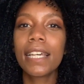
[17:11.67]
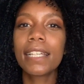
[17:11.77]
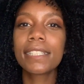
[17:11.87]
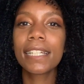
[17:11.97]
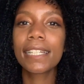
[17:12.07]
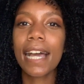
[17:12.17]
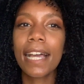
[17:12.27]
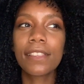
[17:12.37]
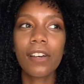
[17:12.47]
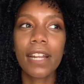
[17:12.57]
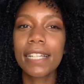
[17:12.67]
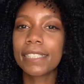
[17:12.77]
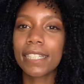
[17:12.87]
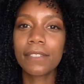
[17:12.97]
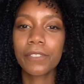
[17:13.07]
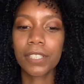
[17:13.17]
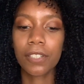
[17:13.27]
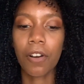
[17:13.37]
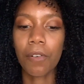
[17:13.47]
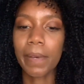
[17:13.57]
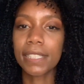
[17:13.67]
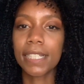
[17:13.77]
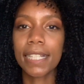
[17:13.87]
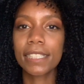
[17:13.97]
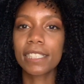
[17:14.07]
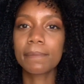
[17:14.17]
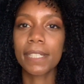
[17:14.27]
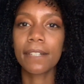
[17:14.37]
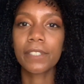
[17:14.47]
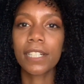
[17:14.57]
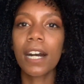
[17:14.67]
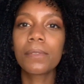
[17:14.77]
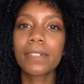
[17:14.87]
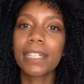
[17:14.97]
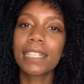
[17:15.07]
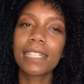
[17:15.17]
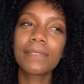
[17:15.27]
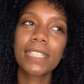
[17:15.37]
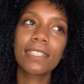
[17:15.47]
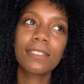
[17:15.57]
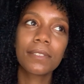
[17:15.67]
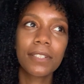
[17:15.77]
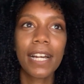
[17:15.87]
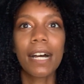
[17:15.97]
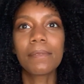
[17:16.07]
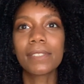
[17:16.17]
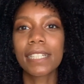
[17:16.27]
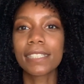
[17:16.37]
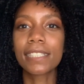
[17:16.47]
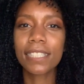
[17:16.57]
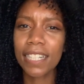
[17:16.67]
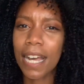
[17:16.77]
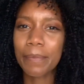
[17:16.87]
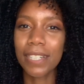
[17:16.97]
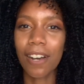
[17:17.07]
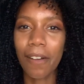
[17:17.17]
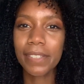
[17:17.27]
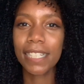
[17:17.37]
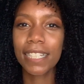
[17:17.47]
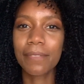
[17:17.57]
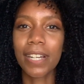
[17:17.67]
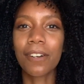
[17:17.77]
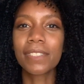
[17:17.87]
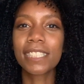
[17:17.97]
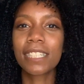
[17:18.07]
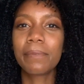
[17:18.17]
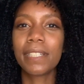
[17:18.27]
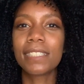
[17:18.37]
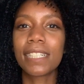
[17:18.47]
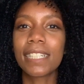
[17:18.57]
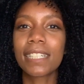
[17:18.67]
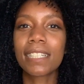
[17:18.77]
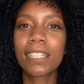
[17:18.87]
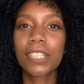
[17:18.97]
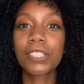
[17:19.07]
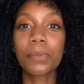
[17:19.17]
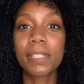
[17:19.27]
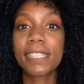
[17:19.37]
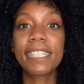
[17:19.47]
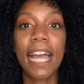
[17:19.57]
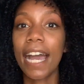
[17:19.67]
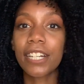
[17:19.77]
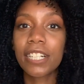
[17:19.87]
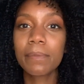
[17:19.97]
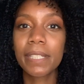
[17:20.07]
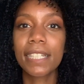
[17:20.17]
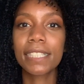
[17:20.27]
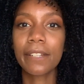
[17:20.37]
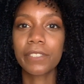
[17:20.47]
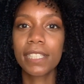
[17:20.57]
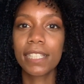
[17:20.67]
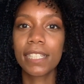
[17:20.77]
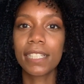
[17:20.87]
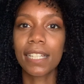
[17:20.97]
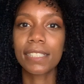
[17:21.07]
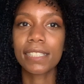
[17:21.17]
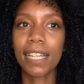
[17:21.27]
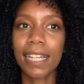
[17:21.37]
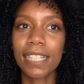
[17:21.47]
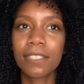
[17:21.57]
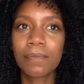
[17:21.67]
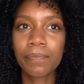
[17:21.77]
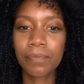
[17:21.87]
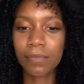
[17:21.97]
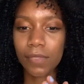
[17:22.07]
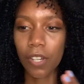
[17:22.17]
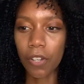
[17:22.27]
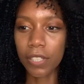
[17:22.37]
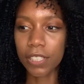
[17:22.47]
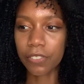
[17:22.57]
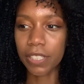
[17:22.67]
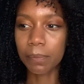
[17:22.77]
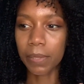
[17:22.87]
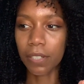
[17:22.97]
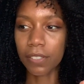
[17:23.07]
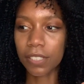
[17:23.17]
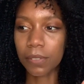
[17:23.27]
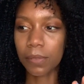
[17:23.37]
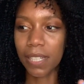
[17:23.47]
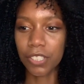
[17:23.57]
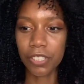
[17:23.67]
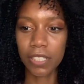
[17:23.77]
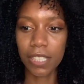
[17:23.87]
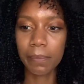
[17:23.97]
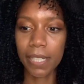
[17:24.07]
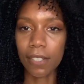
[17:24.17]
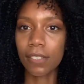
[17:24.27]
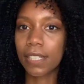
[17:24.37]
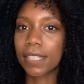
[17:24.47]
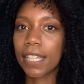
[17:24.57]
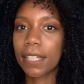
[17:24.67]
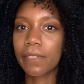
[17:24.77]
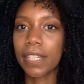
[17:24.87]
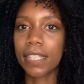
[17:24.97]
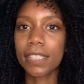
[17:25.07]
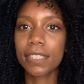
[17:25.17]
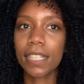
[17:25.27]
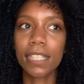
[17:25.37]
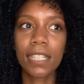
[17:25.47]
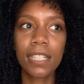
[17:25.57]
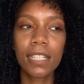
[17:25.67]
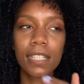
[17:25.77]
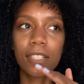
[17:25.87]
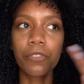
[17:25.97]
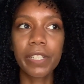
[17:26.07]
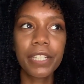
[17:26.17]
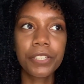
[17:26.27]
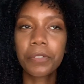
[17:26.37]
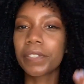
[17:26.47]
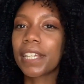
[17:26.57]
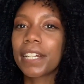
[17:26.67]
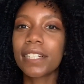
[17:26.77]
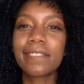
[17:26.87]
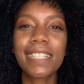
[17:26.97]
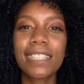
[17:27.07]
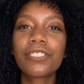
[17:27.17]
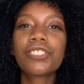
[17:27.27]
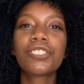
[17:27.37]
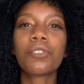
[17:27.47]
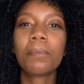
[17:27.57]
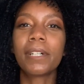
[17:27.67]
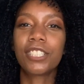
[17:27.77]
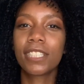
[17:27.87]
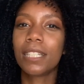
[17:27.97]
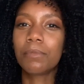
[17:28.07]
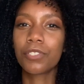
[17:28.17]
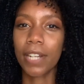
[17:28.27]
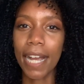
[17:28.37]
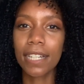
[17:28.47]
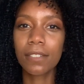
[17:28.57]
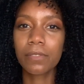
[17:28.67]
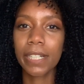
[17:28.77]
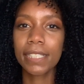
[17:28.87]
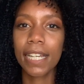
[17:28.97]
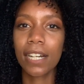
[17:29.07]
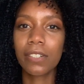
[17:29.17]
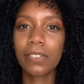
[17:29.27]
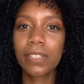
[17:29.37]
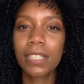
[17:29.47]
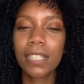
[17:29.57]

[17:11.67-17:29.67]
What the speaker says: And like, I thought I did it for all of my classes, but I forgot one. And I'm like, oh crap, like, is this gonna happen often? Am I always gonna be like so scattered because everything is like on the screen, but also in your email and Canvas, like over here, over there. And like, there's so much to keep track of right now.